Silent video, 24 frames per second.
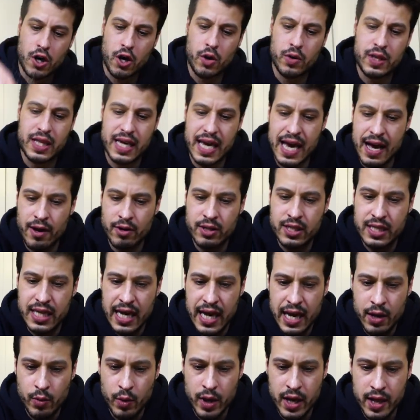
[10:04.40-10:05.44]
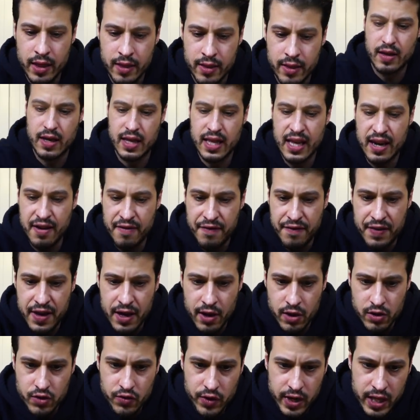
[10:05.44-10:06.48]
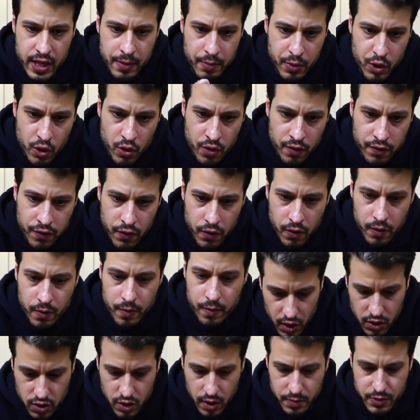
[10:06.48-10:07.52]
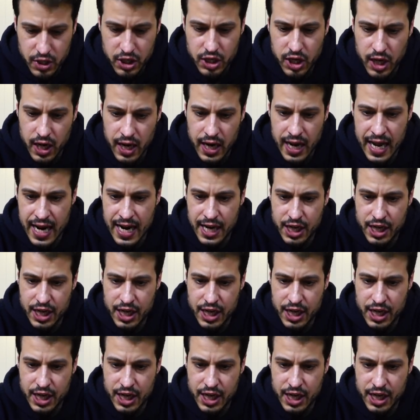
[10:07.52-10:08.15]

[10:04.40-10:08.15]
coat the outside with, and then it feels really beautiful. So I'm just gonna let